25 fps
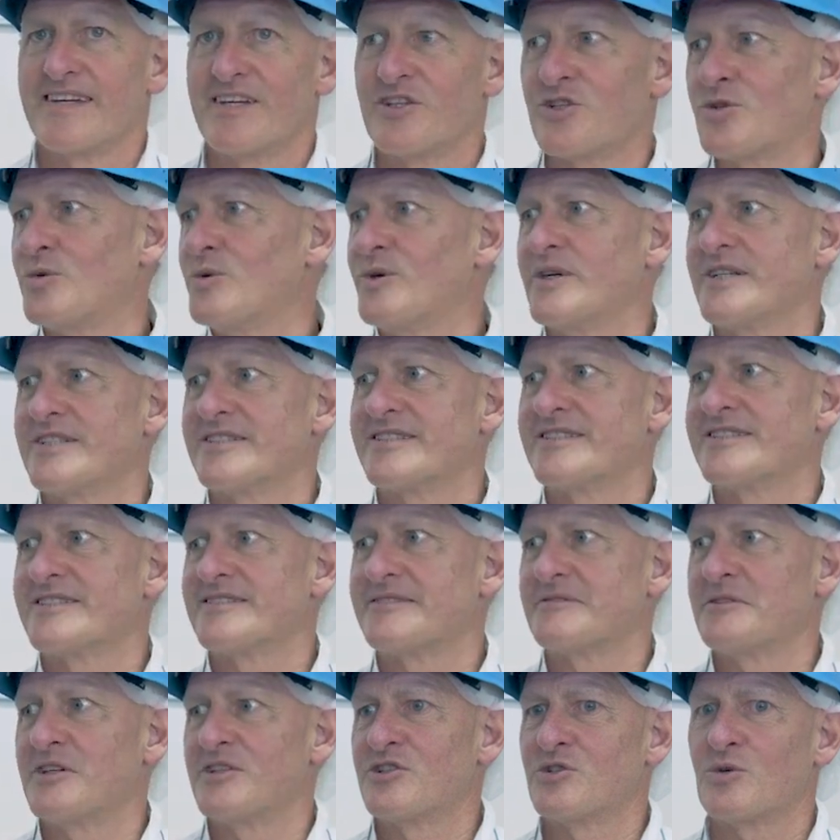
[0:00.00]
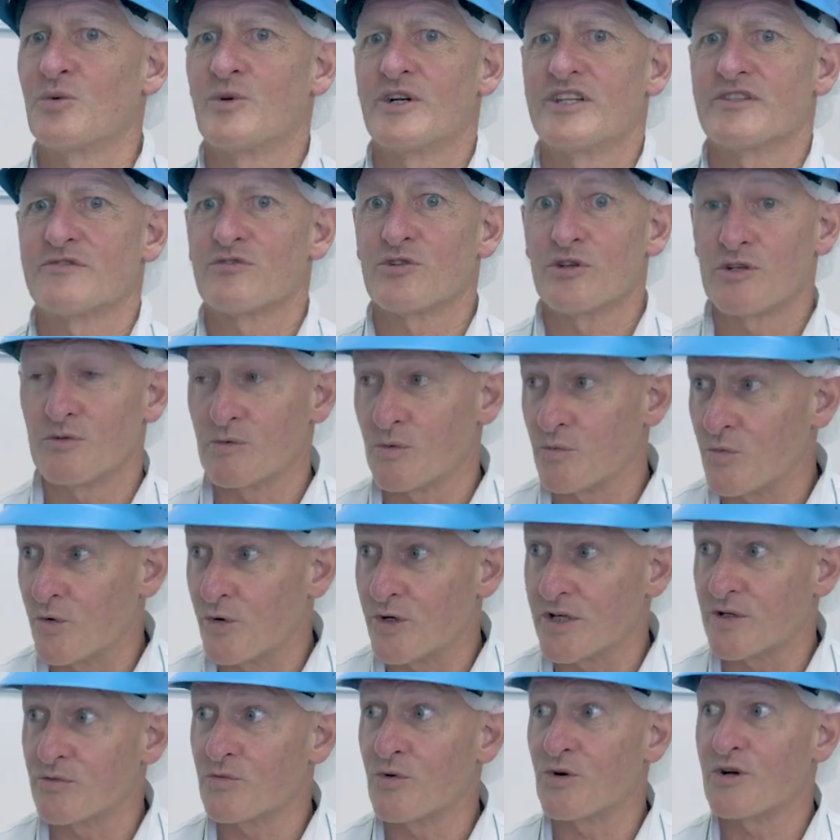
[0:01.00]
it's always it's always very
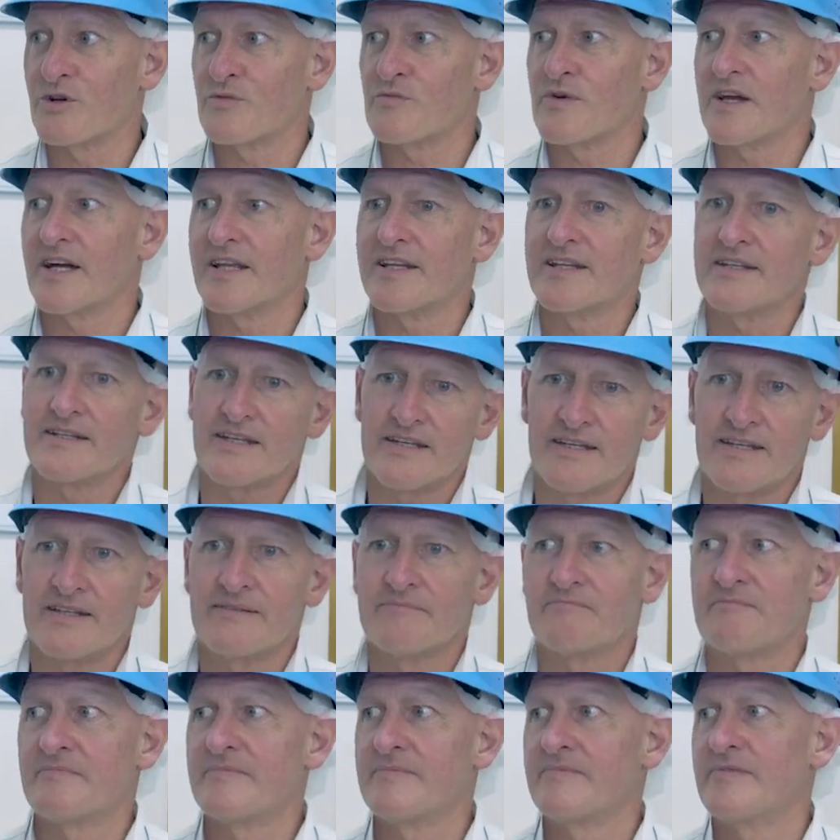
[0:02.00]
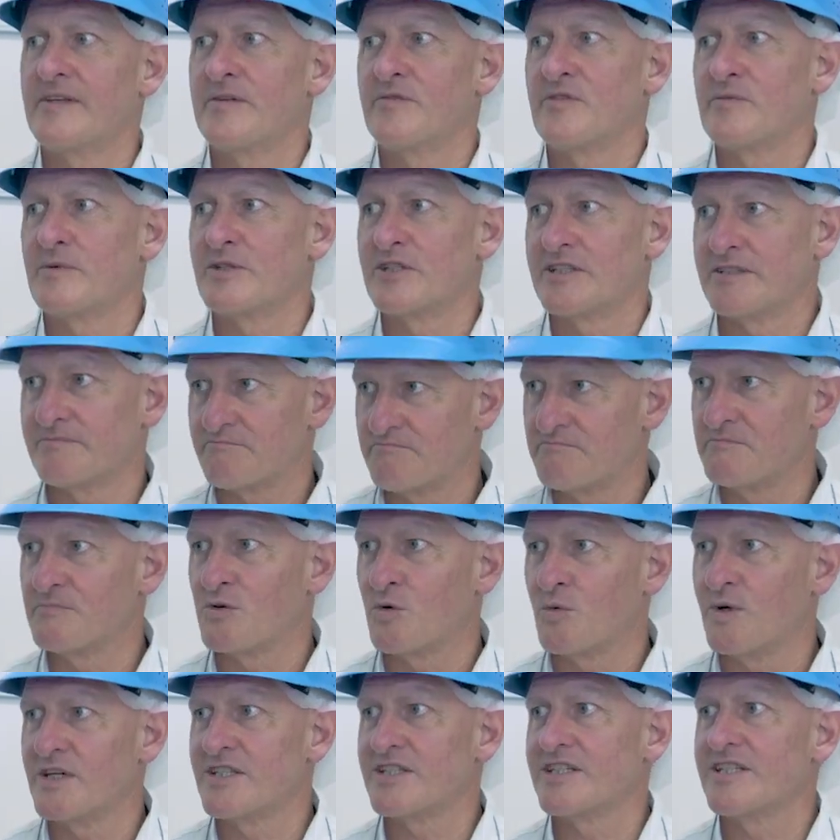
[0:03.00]
rewarding walking around. Everybody
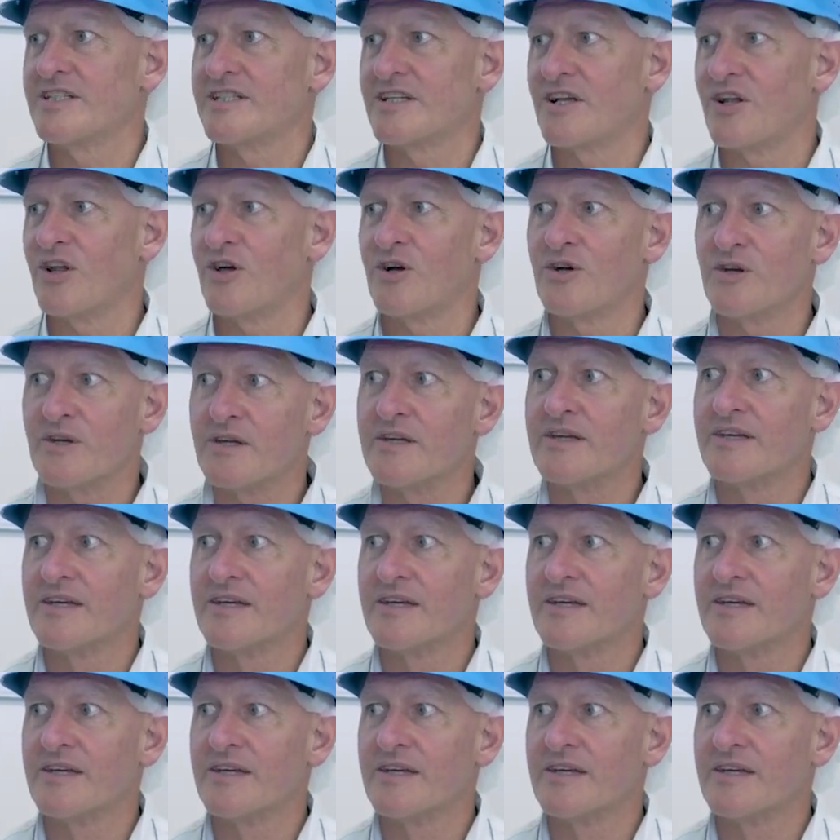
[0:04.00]
always says hello.